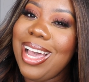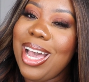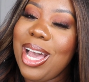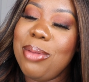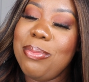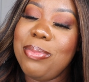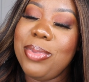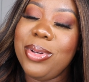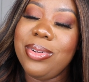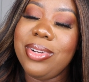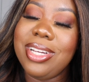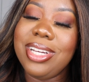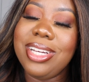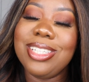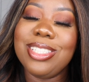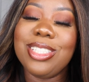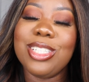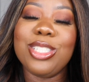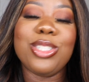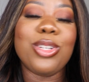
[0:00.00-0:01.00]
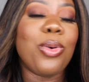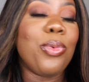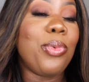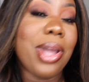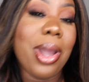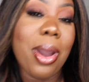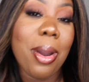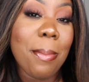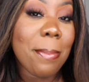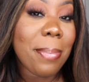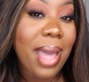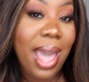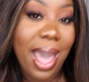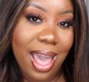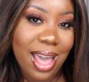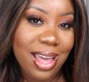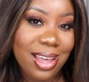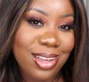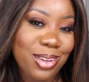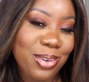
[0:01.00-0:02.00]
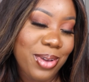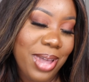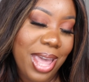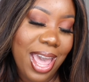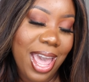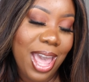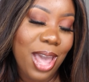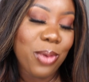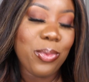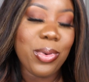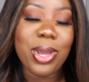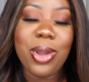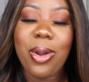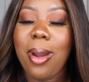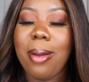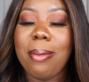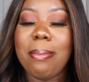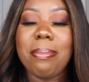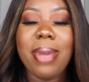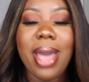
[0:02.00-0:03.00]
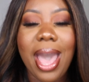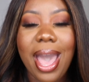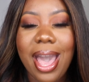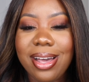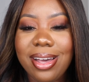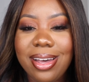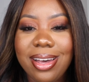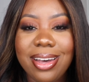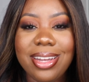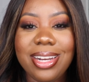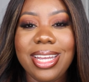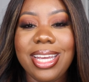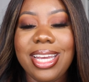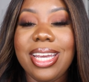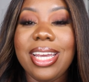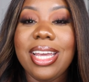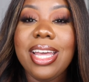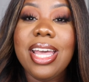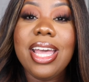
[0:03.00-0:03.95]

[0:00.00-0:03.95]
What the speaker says: Hi, beauties. So we are back, okay? We are back, honey.